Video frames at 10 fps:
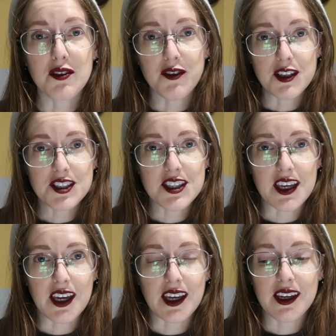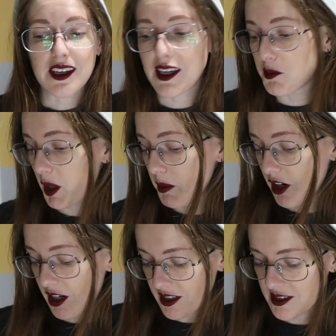the first thing in my
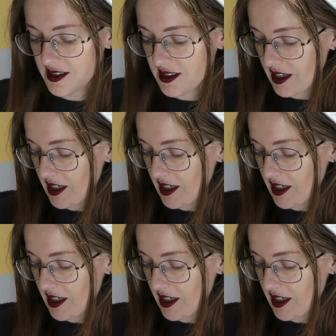box